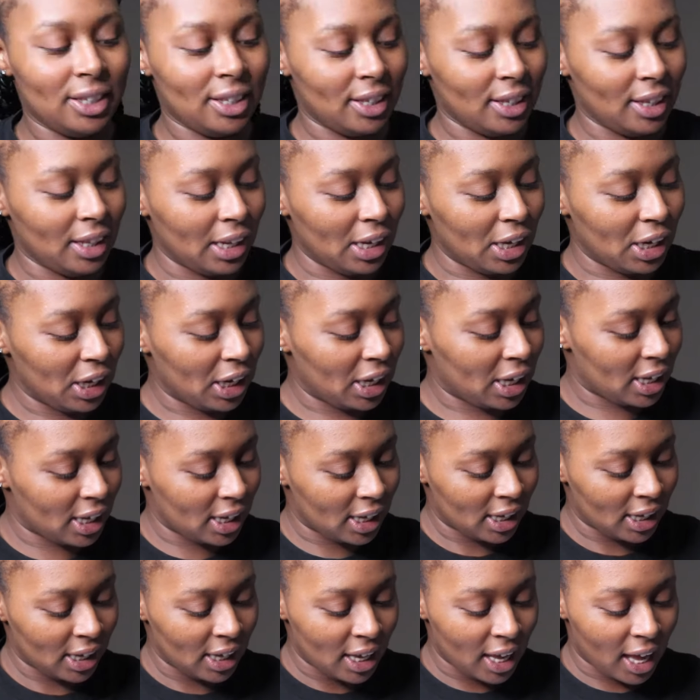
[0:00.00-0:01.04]
look.
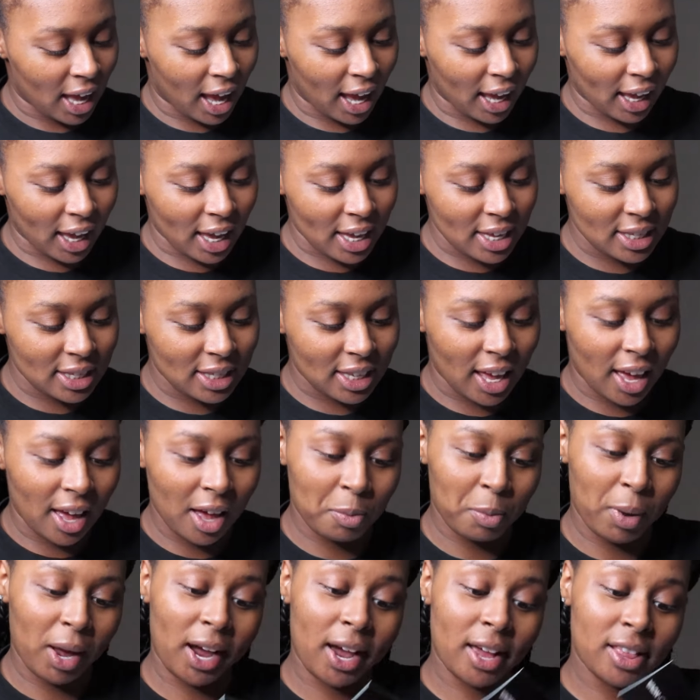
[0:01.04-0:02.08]
I guess
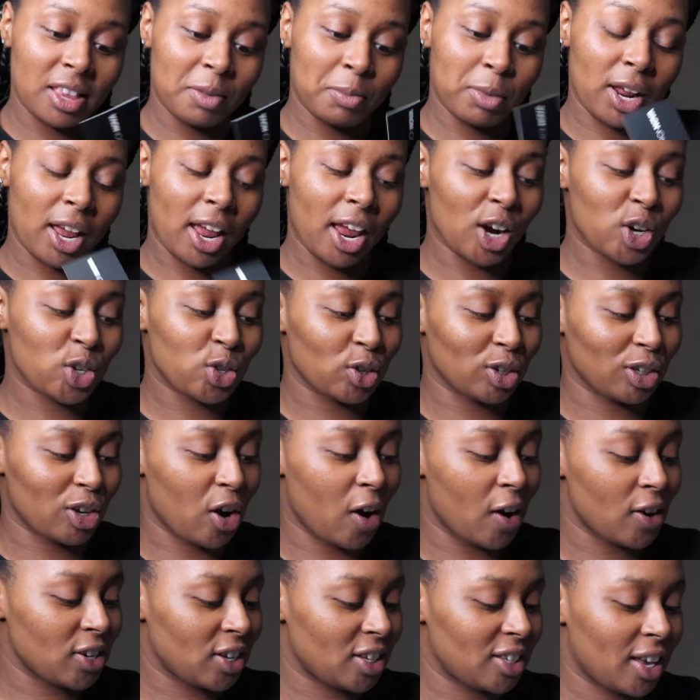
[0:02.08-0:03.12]
I got them in an extra
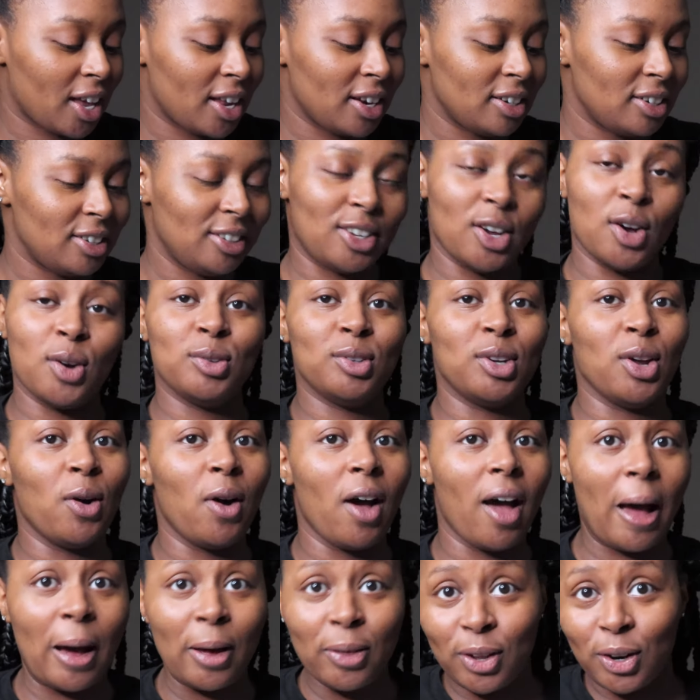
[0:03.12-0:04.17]
large because I don't know
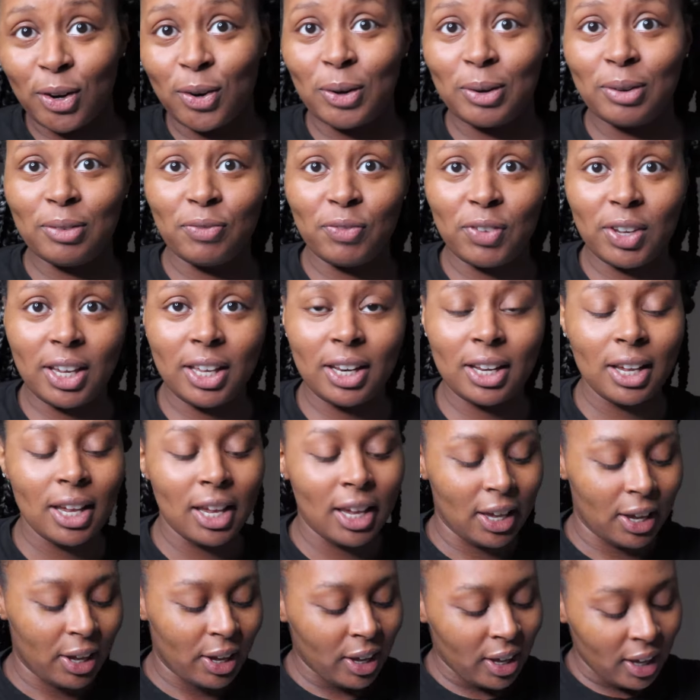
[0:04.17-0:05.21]
how they're going to fit.
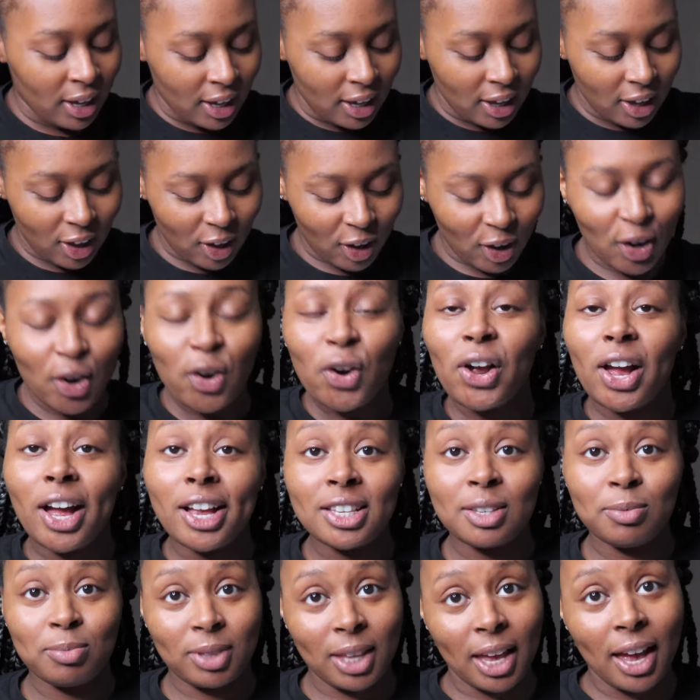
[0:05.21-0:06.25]
And your girl
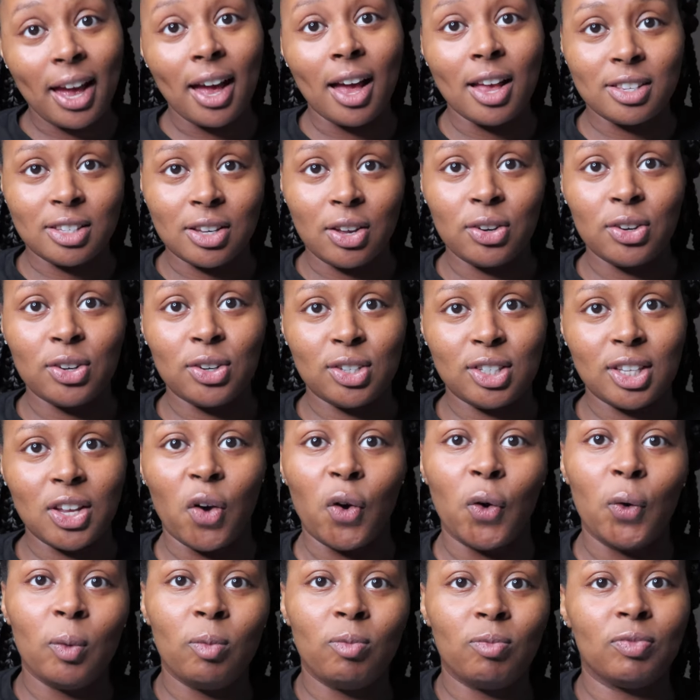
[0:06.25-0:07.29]
got some thighs on her,
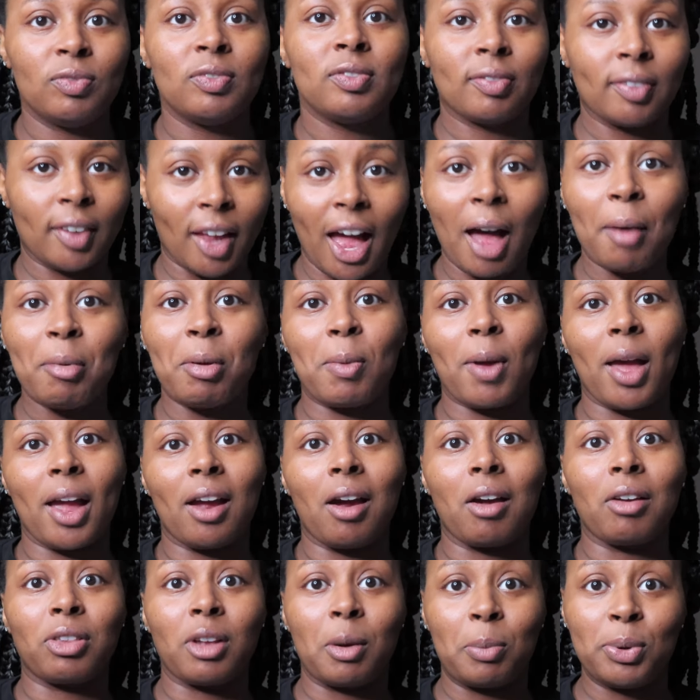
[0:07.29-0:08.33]
so I'll be back
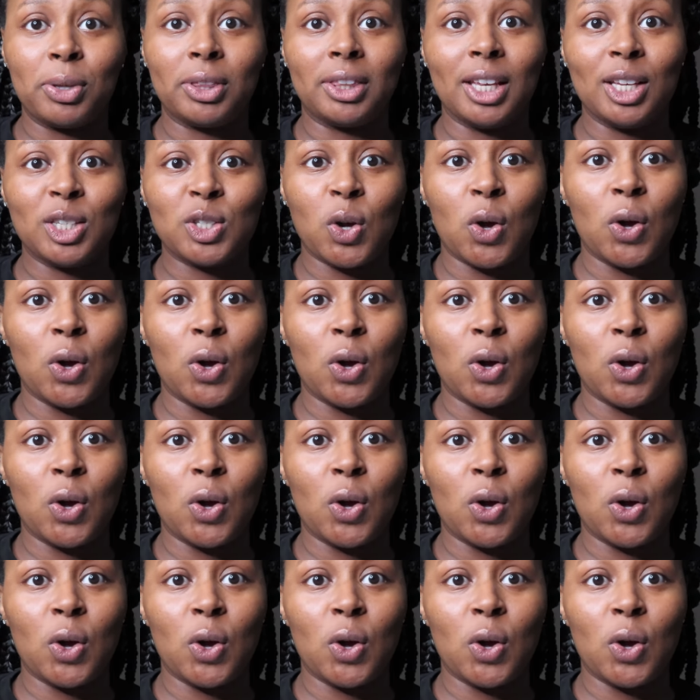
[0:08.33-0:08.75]
after I put these